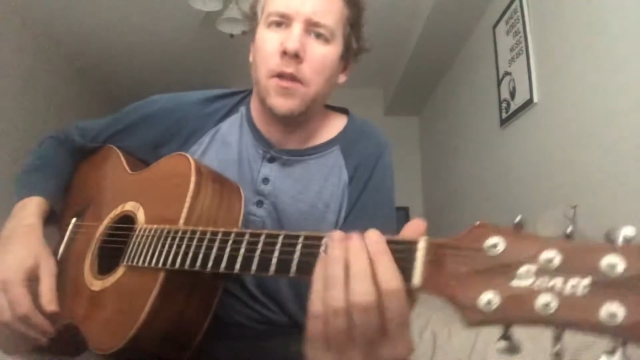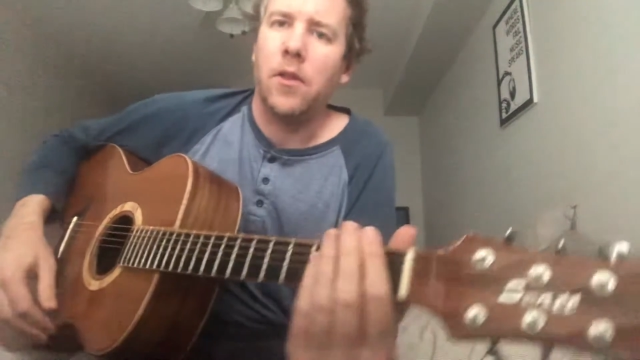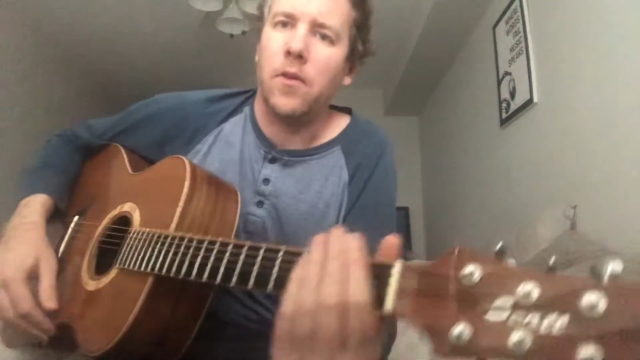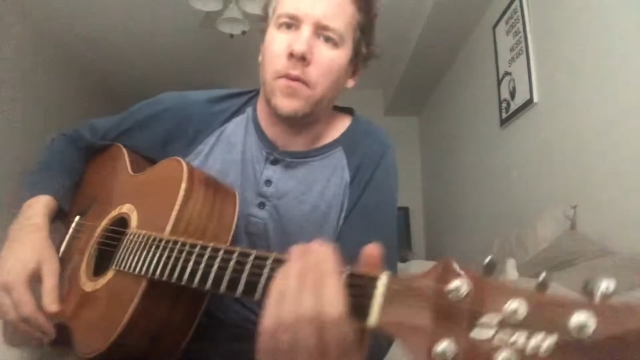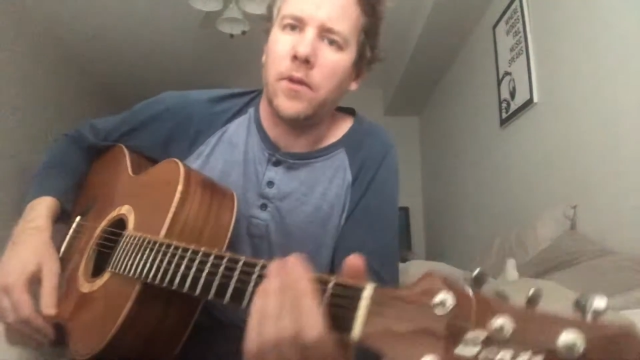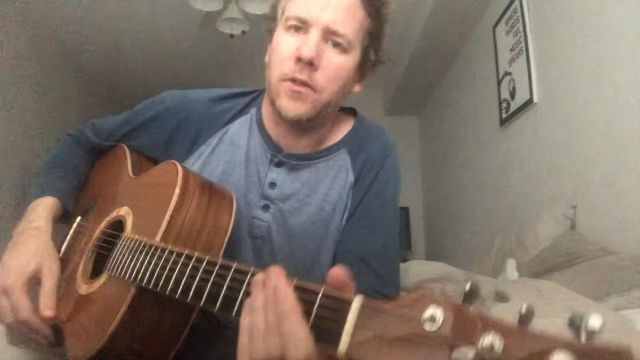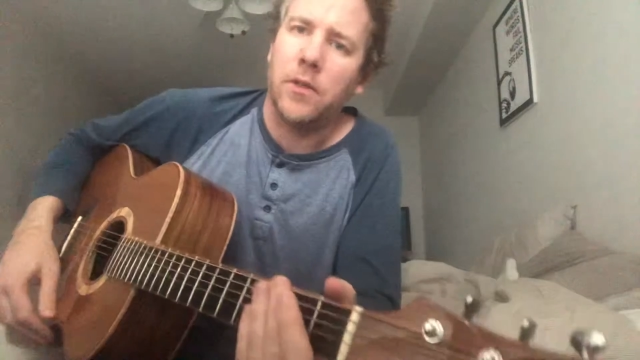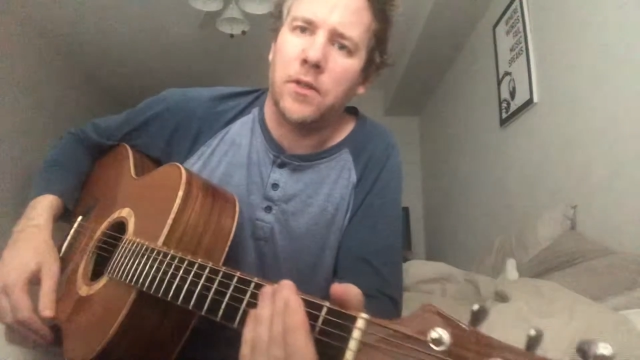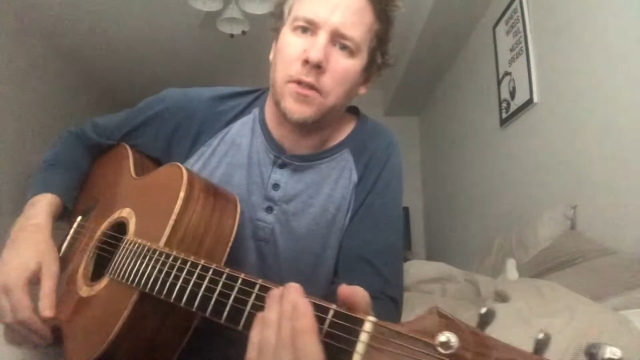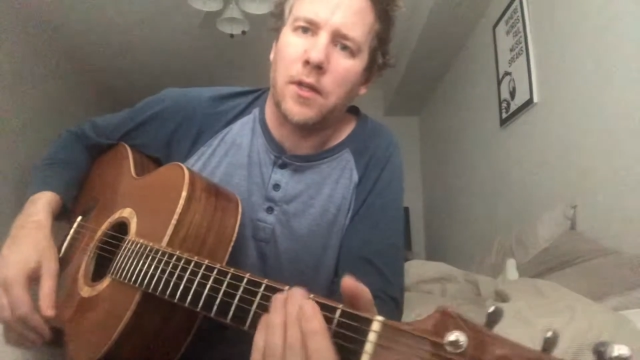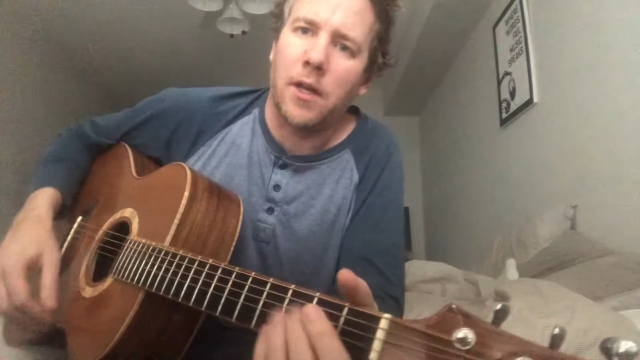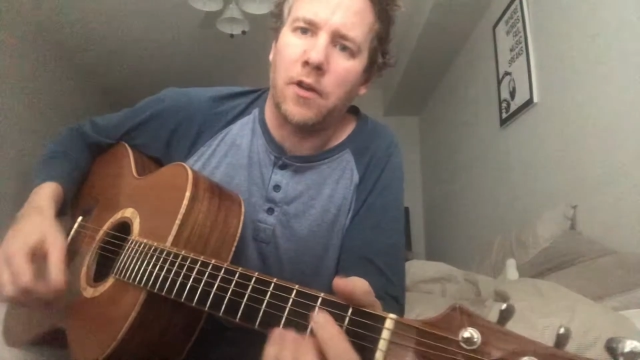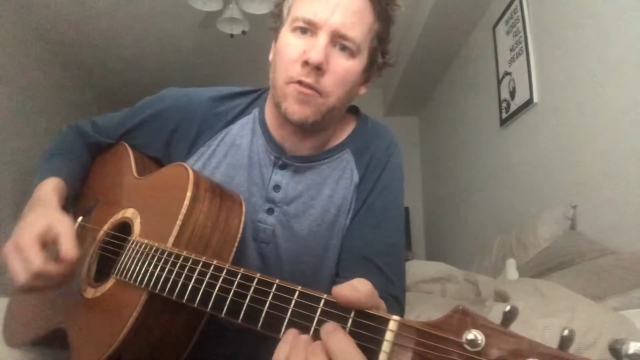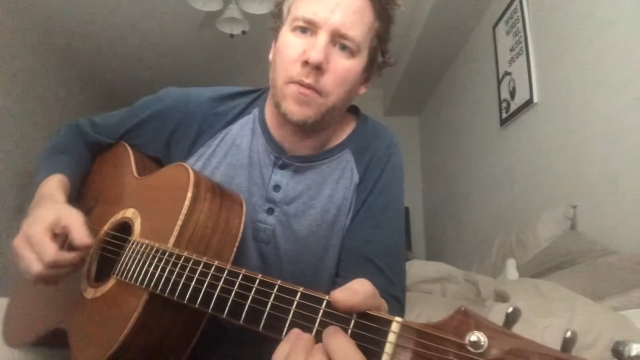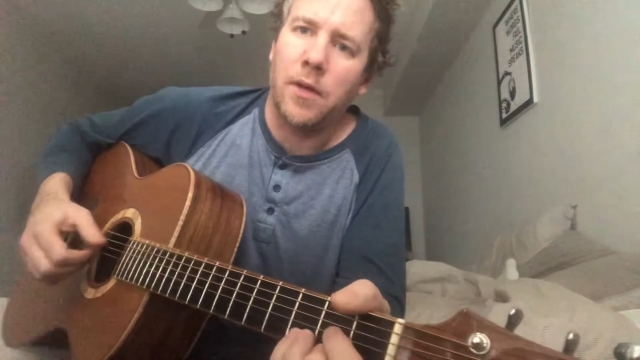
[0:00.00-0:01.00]
There is a
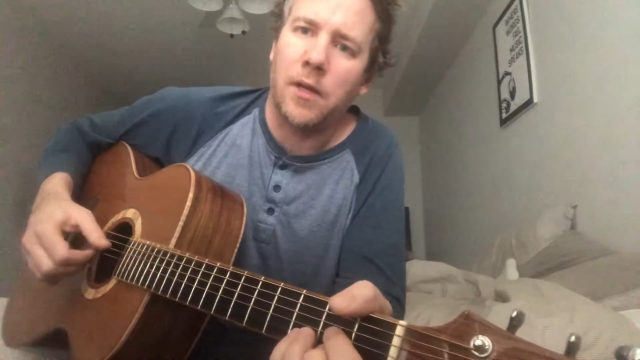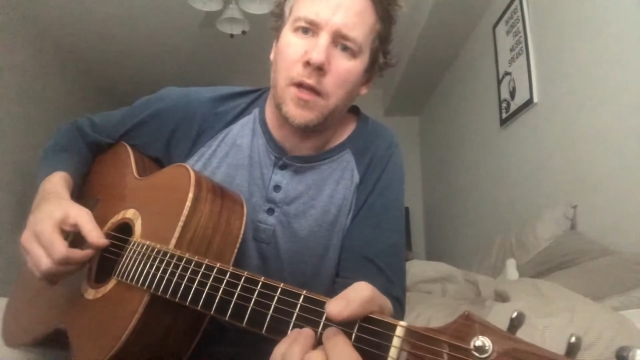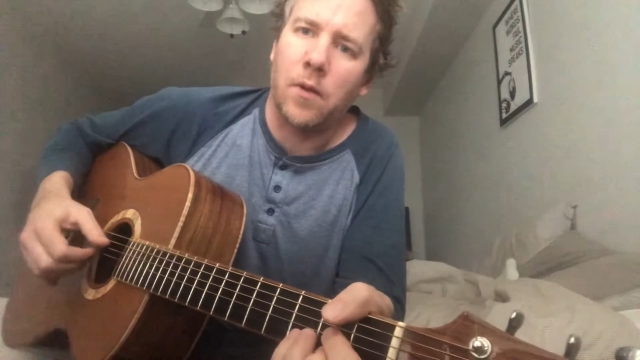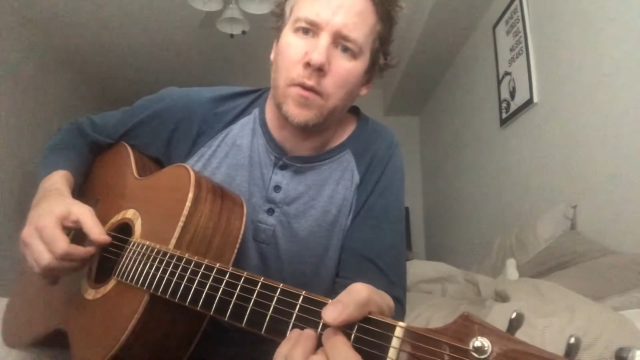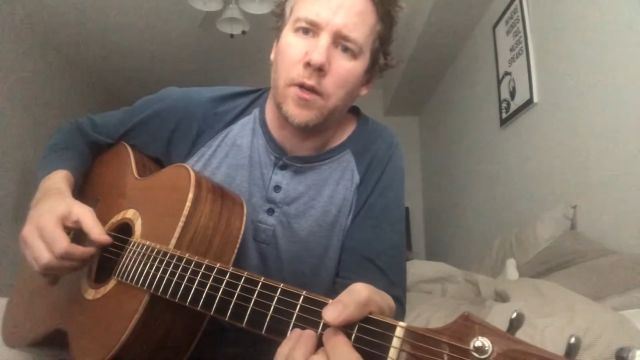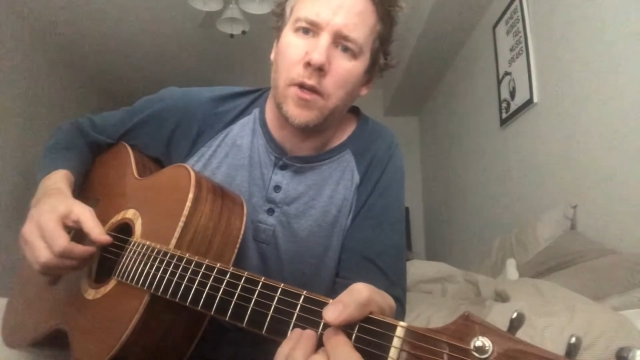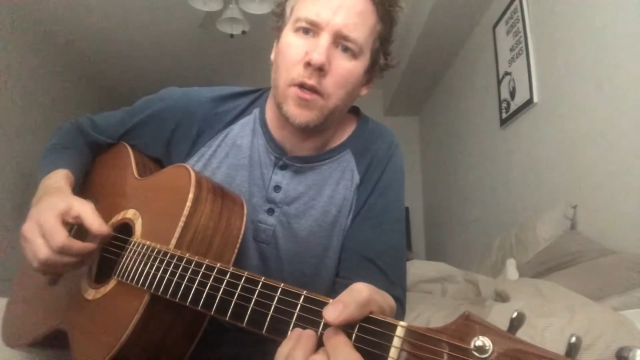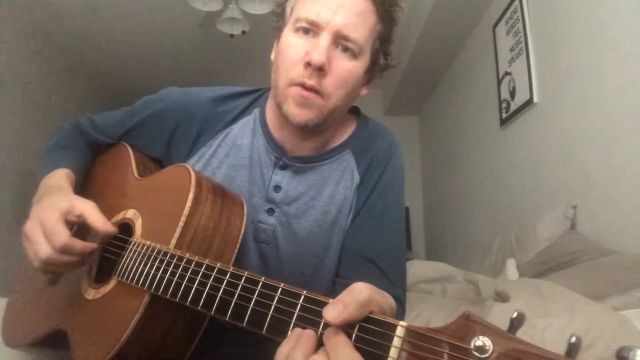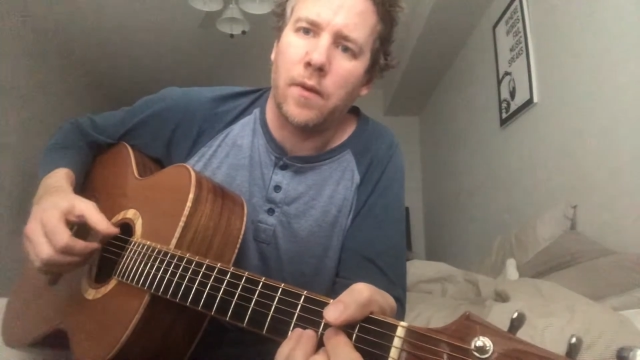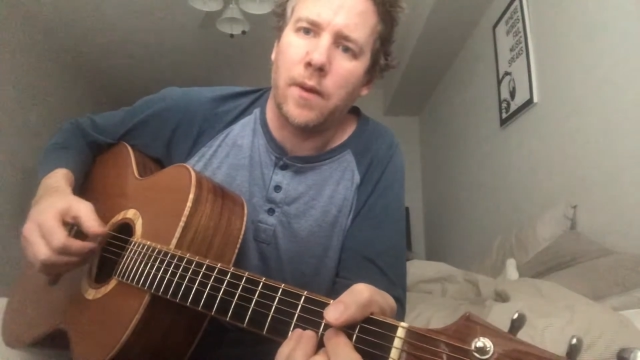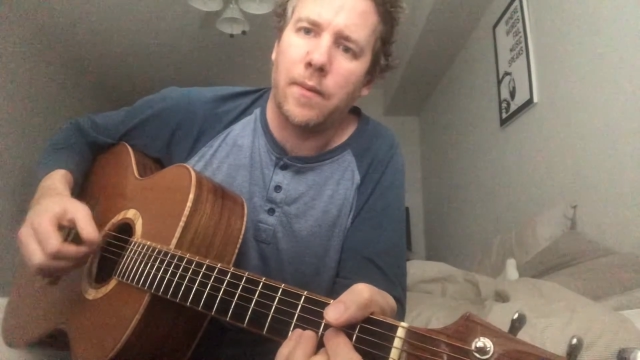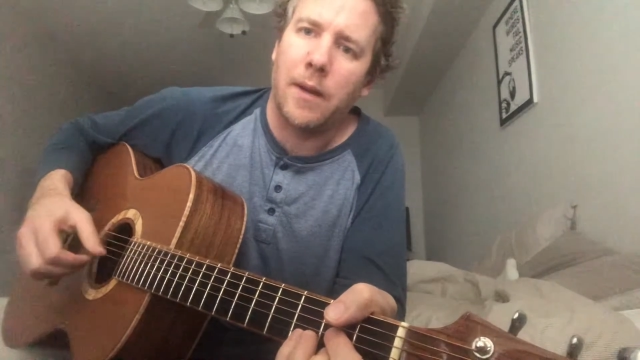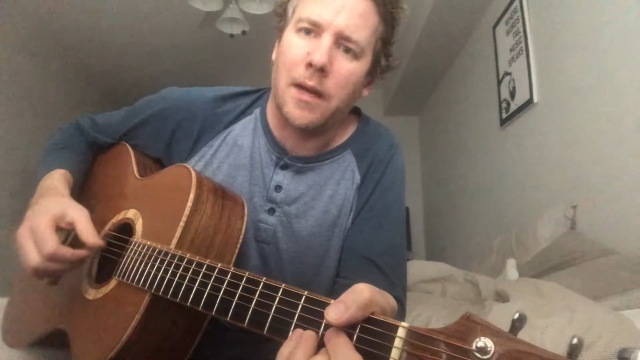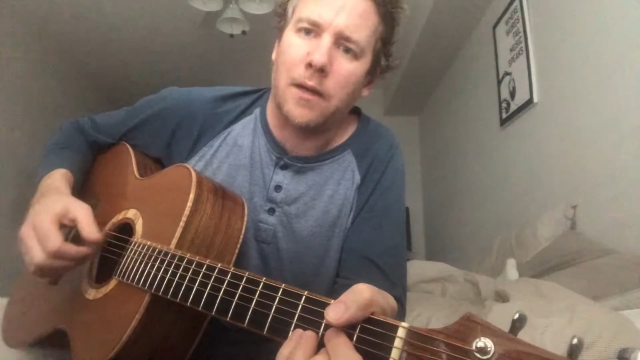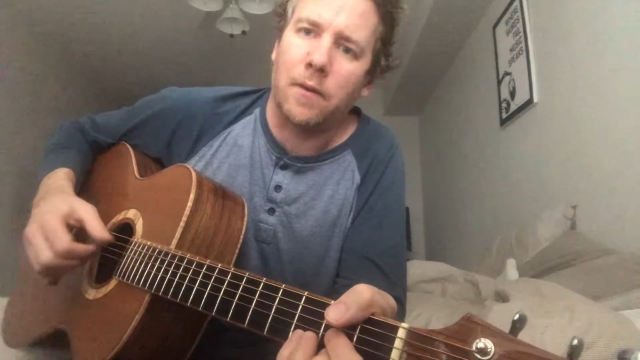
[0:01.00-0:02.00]
style of picking where you're
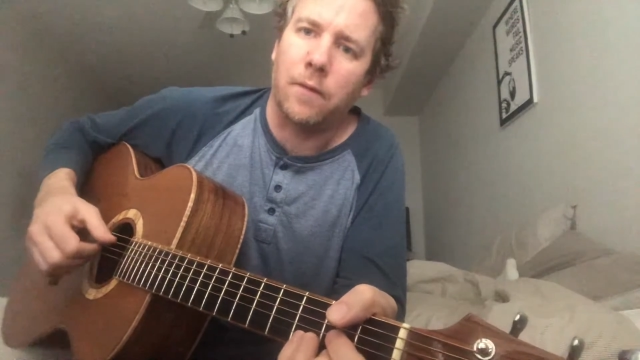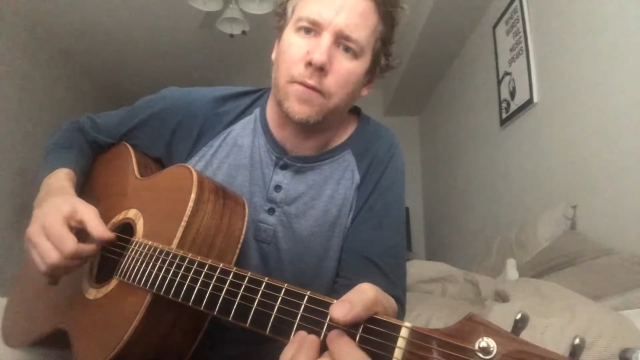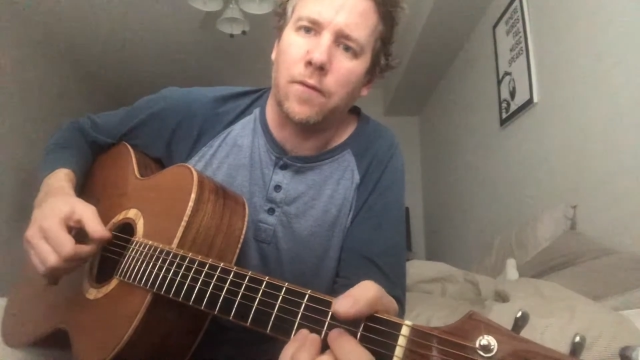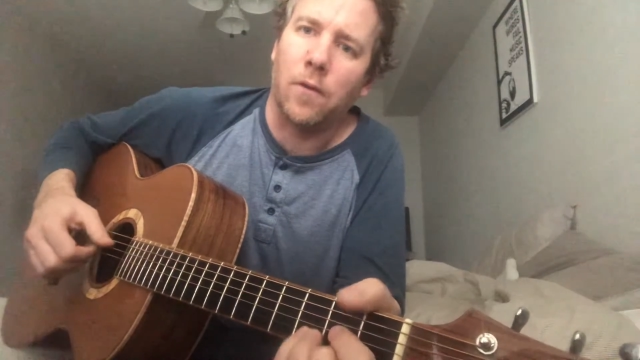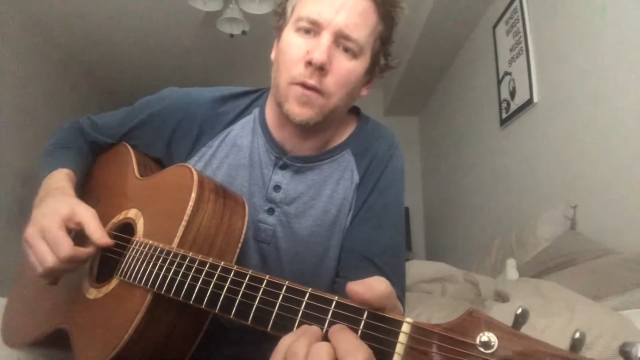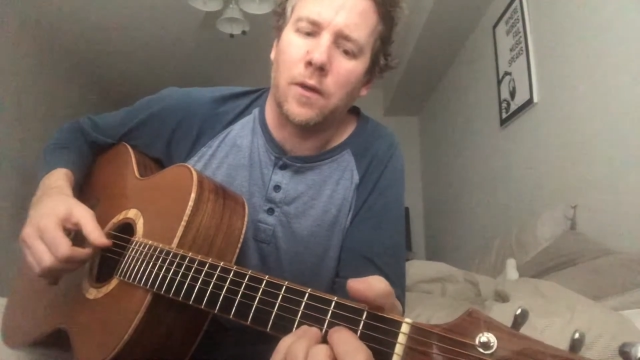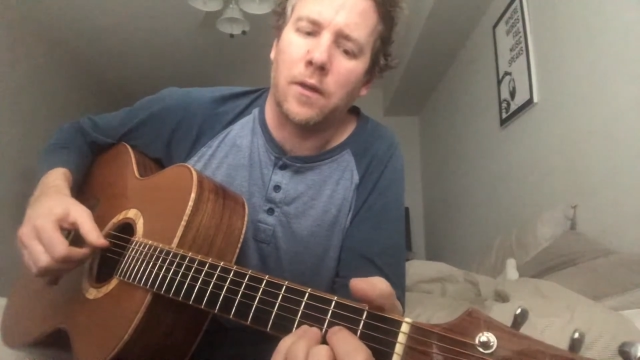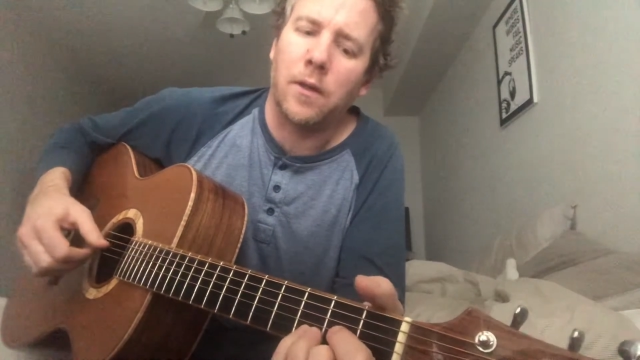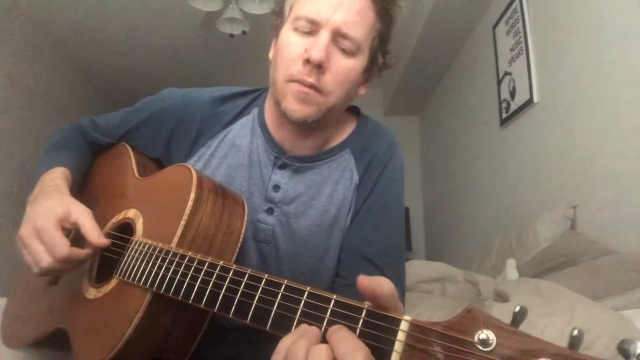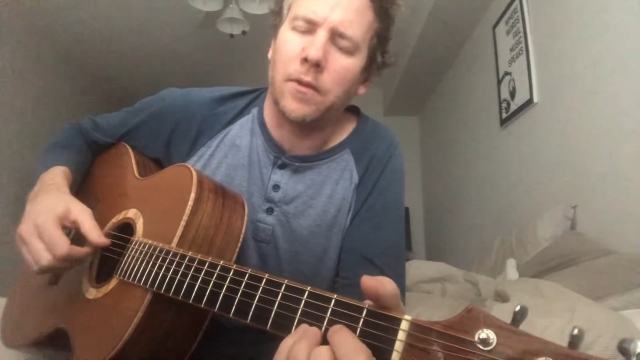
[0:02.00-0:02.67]
going back and forth.